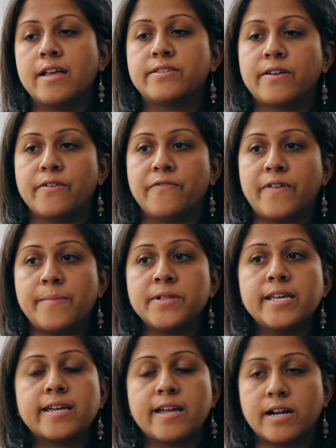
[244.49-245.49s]
So
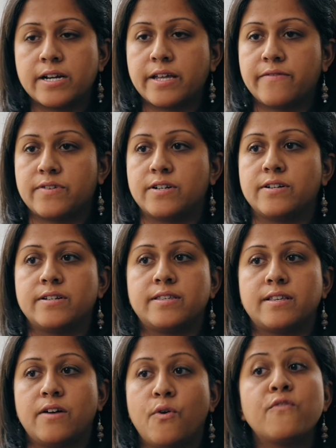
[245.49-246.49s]
family
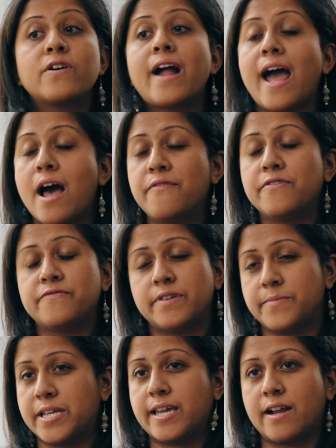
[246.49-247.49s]
caregivers, over half of
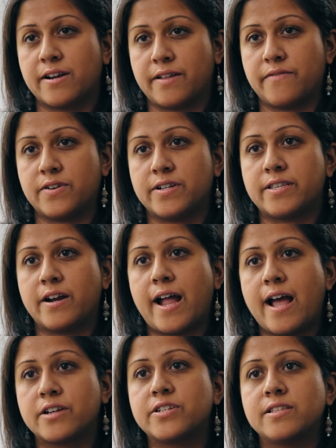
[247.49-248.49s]
family caregivers are
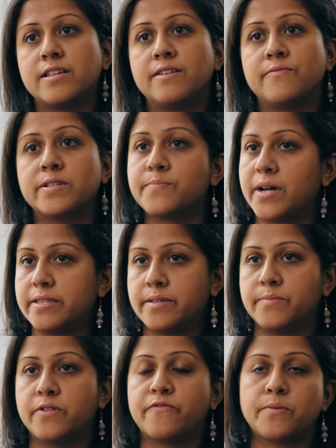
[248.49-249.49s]
actually
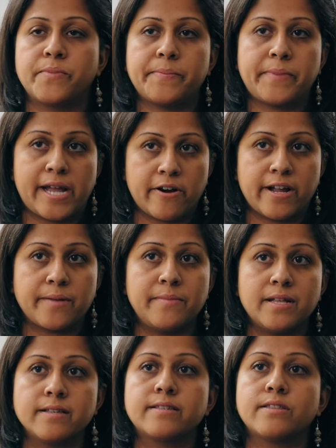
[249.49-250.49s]
responsible for preparing
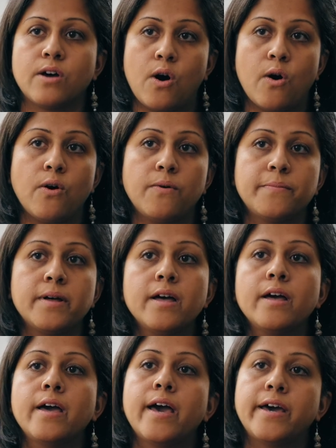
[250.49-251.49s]
meals in the home.
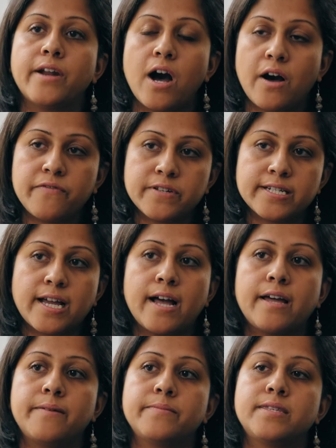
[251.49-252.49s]
And
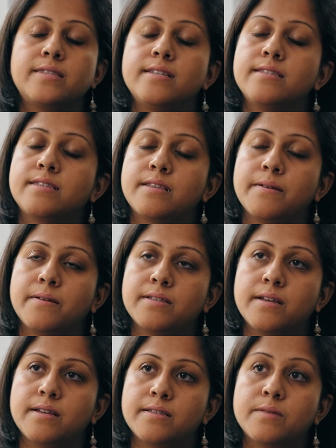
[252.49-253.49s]
oftentimes these
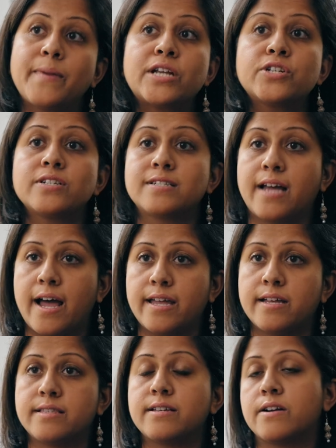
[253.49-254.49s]
special
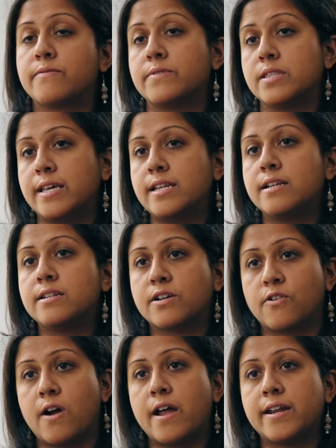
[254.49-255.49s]
diets are related to
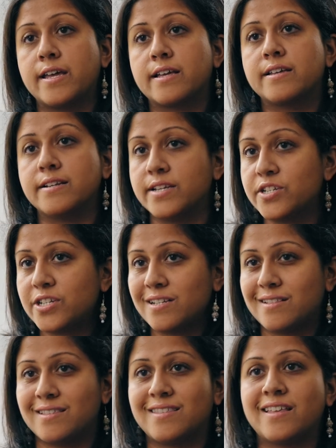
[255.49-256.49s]
chronic
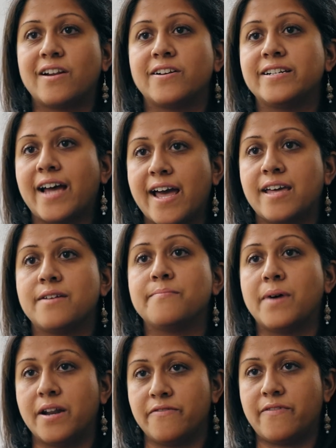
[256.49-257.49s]
conditions that are
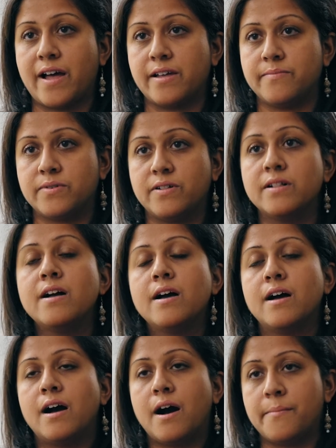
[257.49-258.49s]
diet modifiable
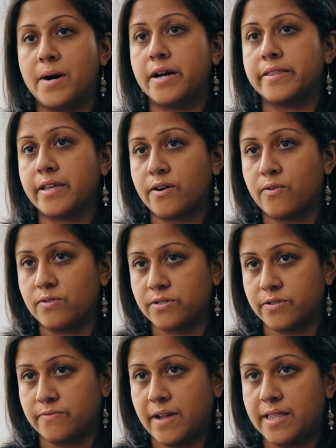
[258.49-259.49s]
among their
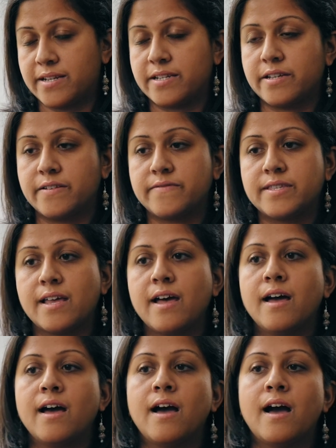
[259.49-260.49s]
older relatives.
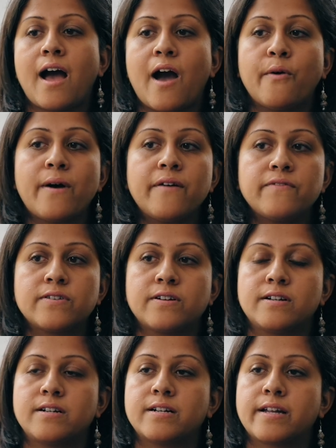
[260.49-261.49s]

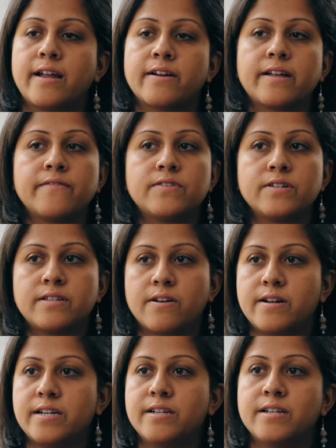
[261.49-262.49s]
However, caregivers
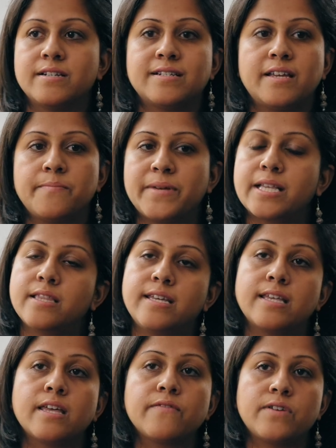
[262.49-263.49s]
aren't
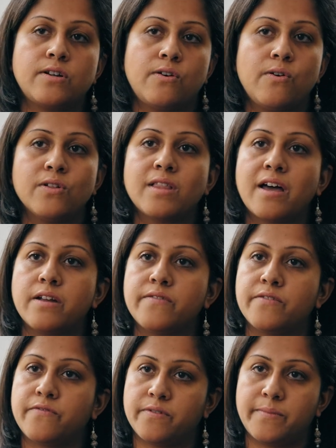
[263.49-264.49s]
typically given a whole lot of
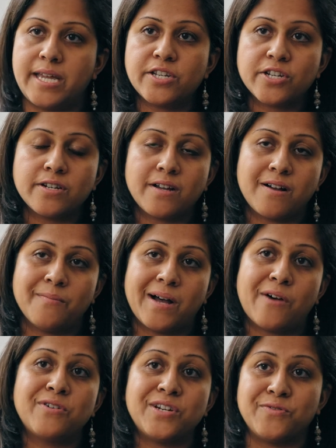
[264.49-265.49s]
information
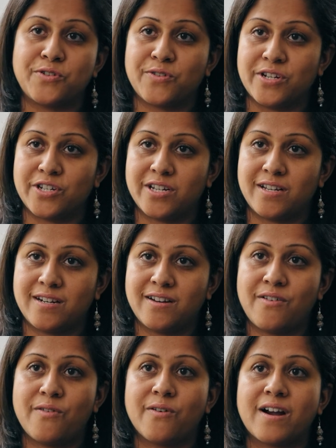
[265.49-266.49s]
about
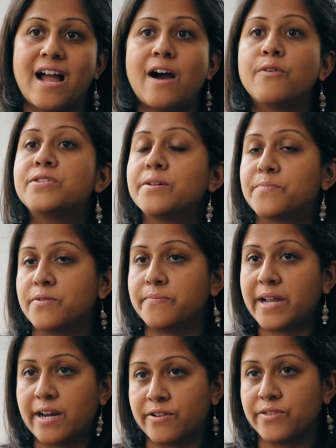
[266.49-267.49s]
nutrition or how to
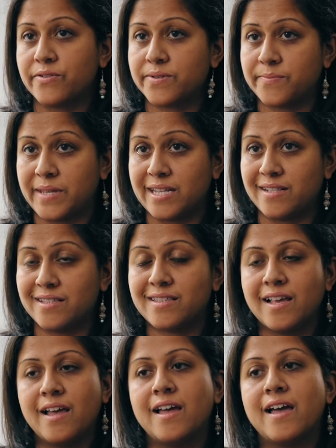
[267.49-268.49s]
prepare those
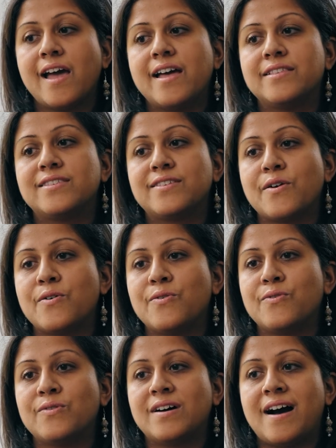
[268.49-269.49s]
meals. And
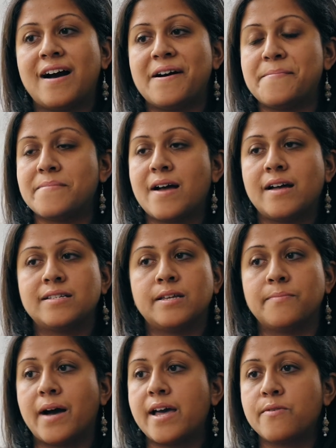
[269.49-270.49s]
so
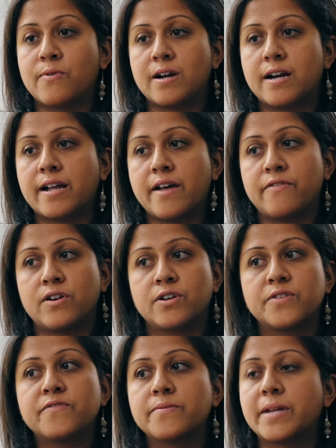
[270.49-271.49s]
in my work, I've
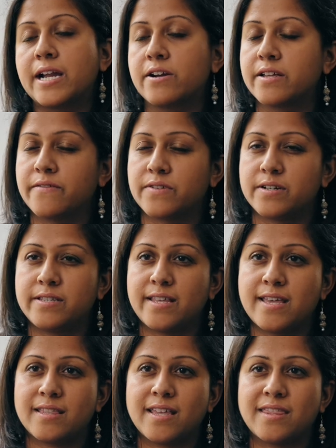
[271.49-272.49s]
heard from caregivers
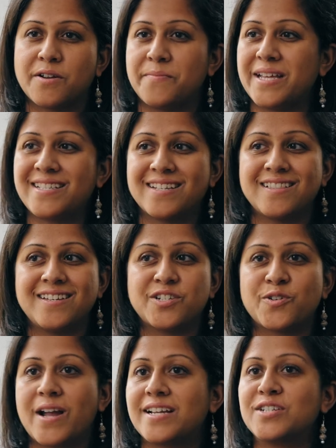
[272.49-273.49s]
saying that they're basically
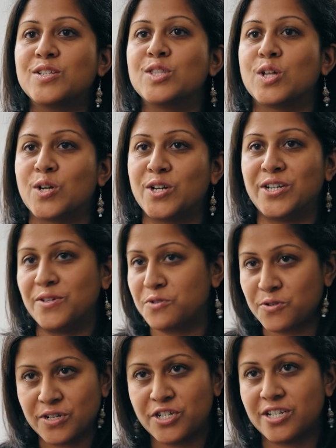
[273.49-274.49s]
trying to learn
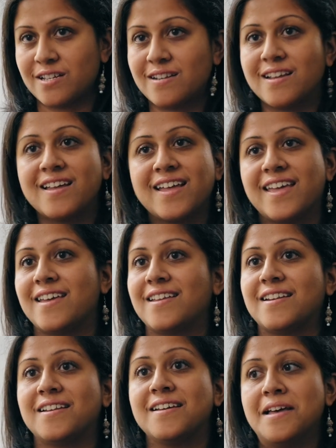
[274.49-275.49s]
nutrition
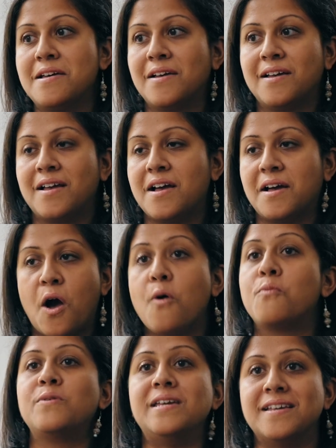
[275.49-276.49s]
in a
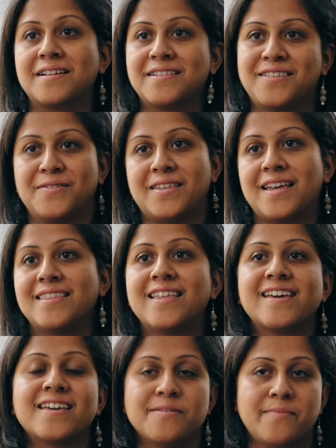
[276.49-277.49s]
week so that
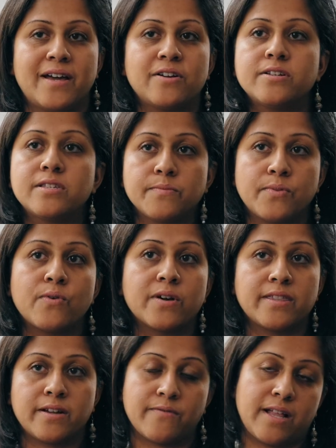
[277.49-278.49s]
they can better
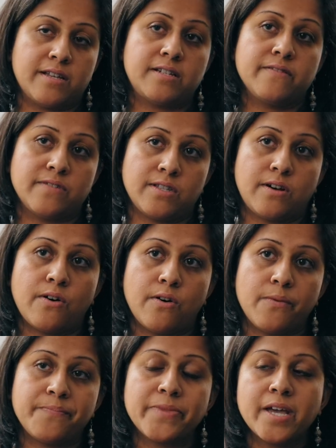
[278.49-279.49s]
support their relative in the home.